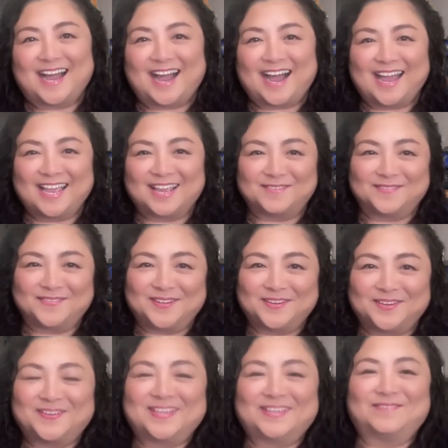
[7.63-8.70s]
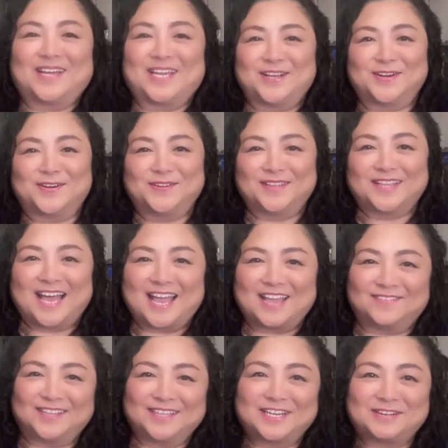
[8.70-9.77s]
I am doing my go
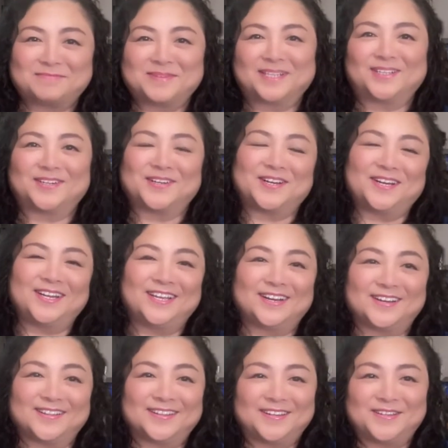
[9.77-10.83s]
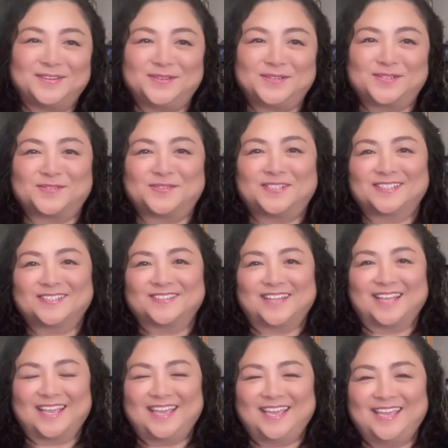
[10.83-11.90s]
live a little bit earlier than usual
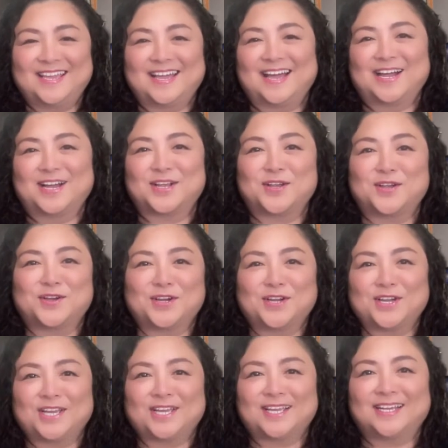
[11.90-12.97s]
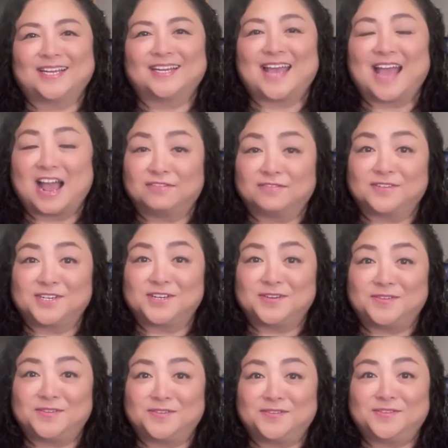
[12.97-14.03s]
today. Good
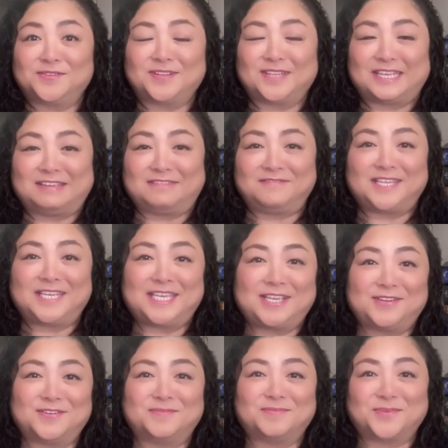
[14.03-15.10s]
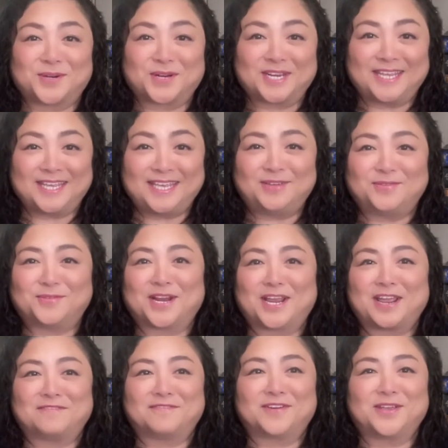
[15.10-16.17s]
afternoon, good evening, good morning,
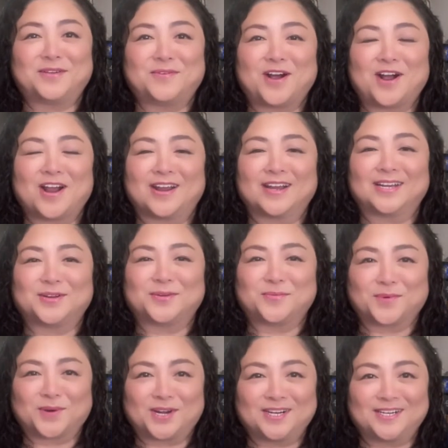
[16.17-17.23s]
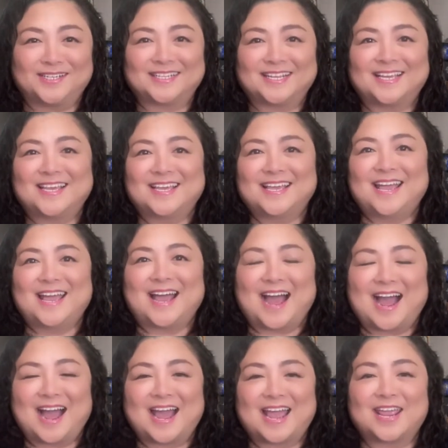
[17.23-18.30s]
wherever you are in the world.
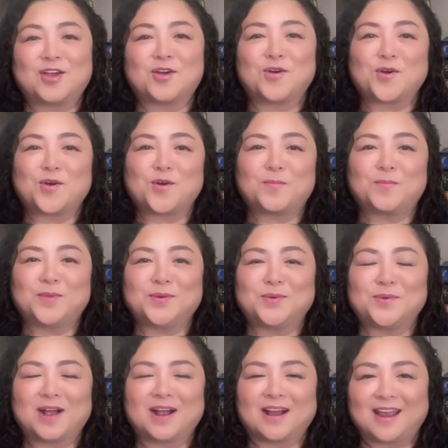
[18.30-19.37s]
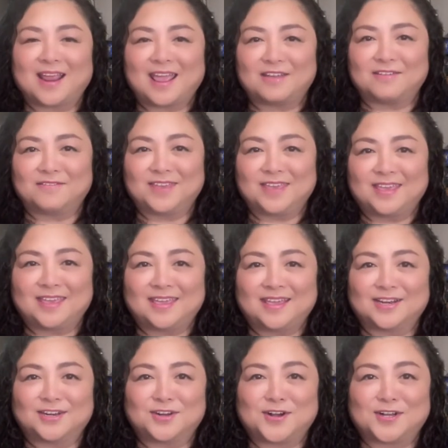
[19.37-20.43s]
I hope you are having
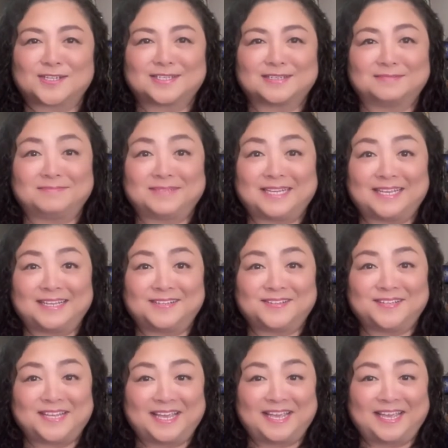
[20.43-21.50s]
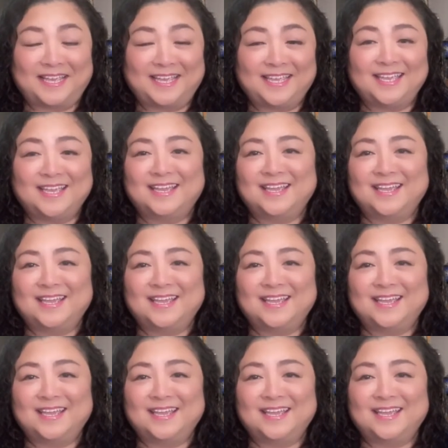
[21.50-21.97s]
an awesome day today.